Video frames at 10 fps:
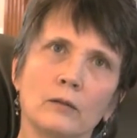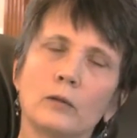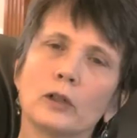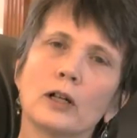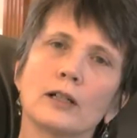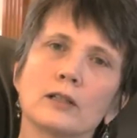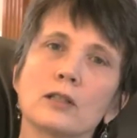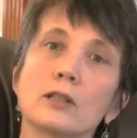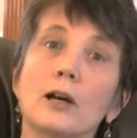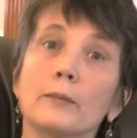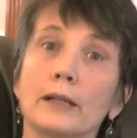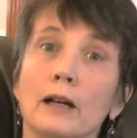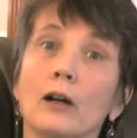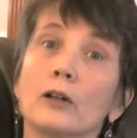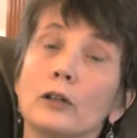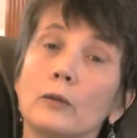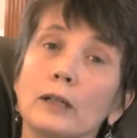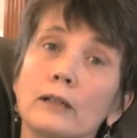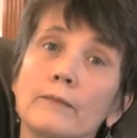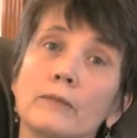work on stopping
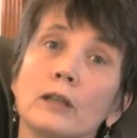arguing,